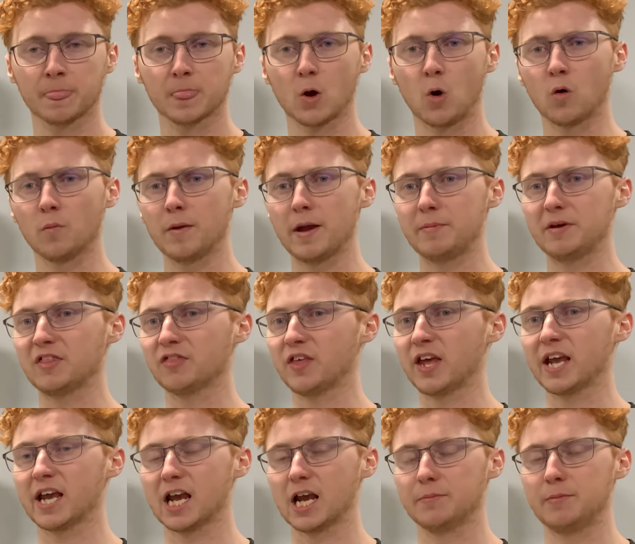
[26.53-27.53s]
or maybe
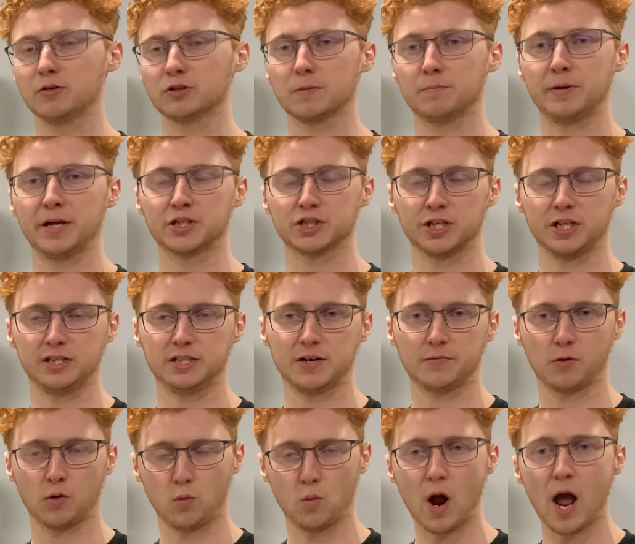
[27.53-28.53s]
thinking about the pitch in a
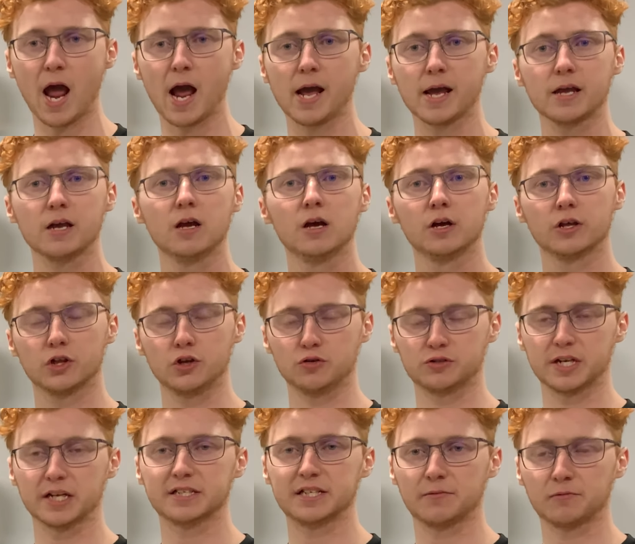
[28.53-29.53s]
different way
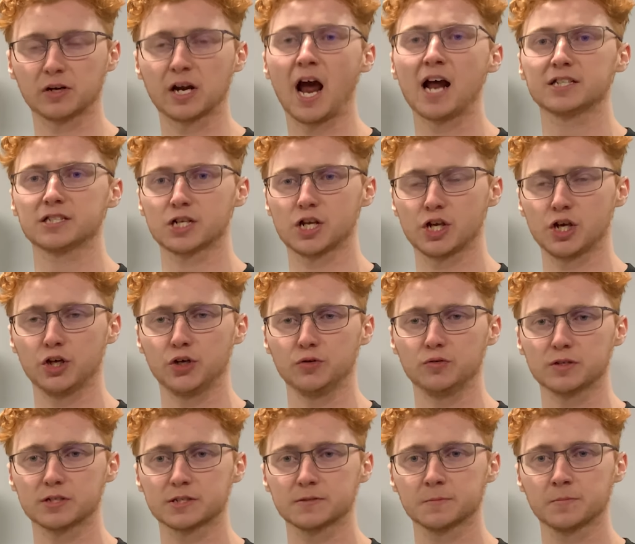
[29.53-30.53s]
using different kinds of
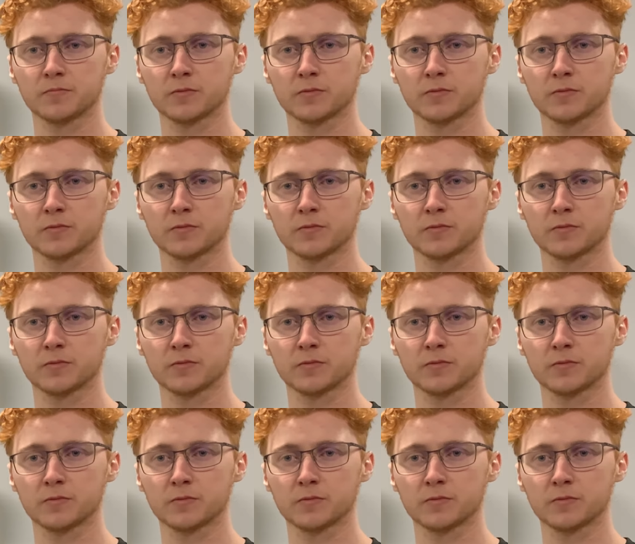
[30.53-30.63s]
cues.